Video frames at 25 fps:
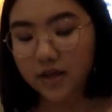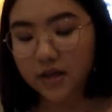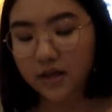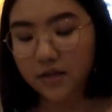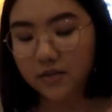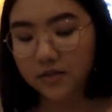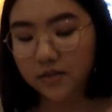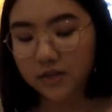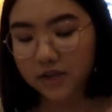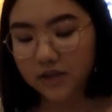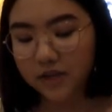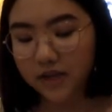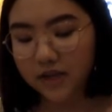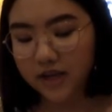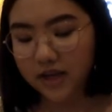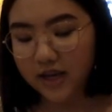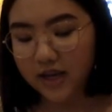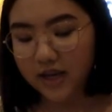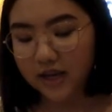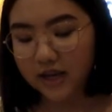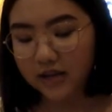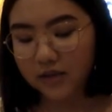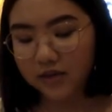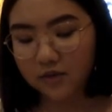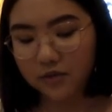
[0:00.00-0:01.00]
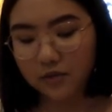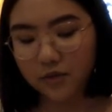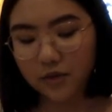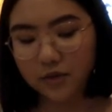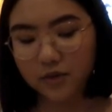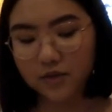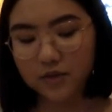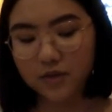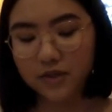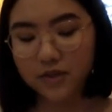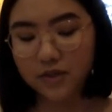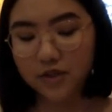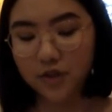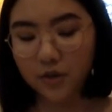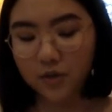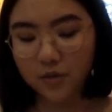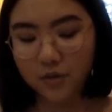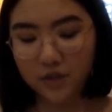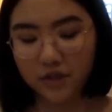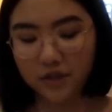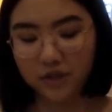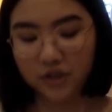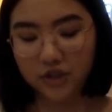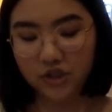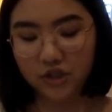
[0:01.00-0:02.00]
Amelia hated roads so
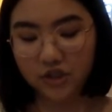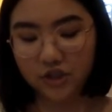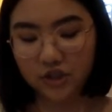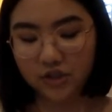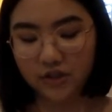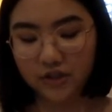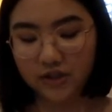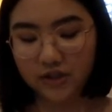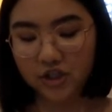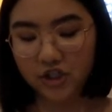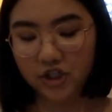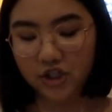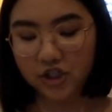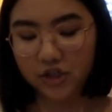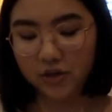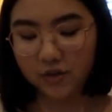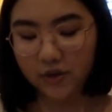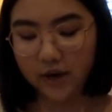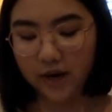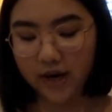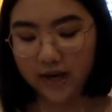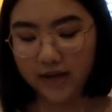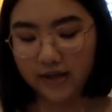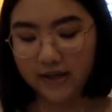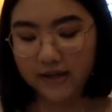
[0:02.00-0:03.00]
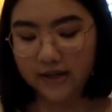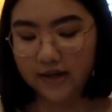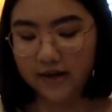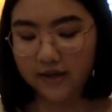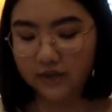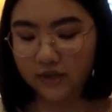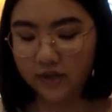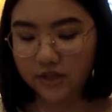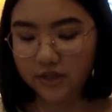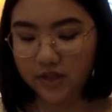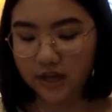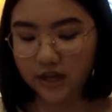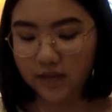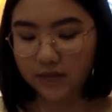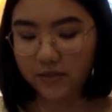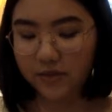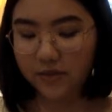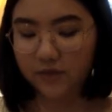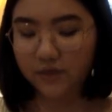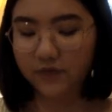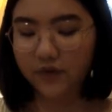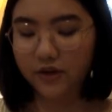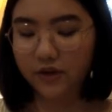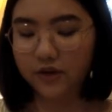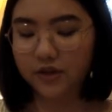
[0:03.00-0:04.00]
much that she cried every time her
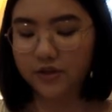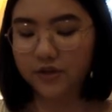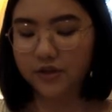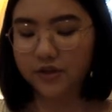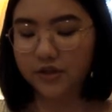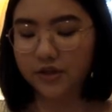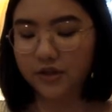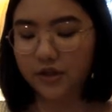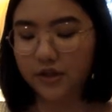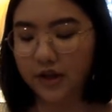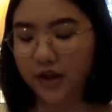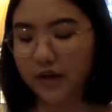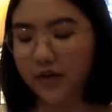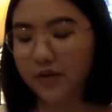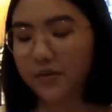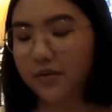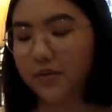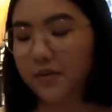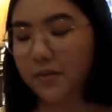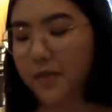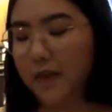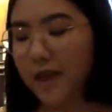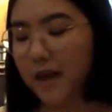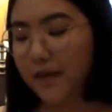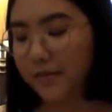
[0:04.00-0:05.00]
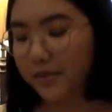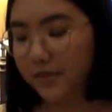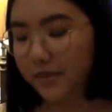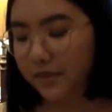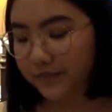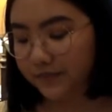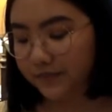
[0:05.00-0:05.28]
father took out the map.